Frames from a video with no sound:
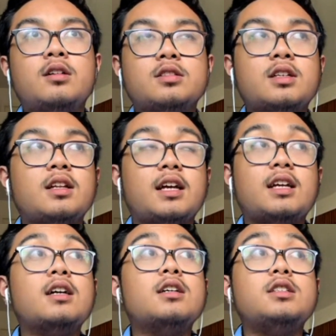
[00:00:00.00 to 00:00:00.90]
Like
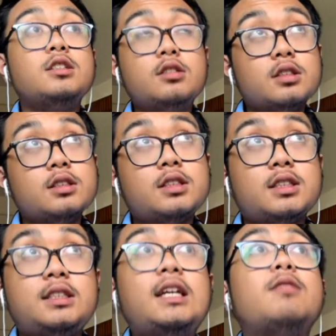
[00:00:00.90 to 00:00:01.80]
you can
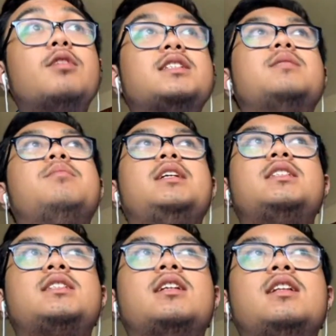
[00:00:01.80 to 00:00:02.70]
see what it means to
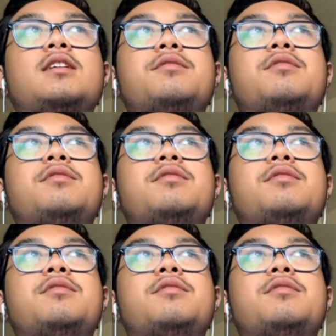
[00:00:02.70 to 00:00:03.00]
live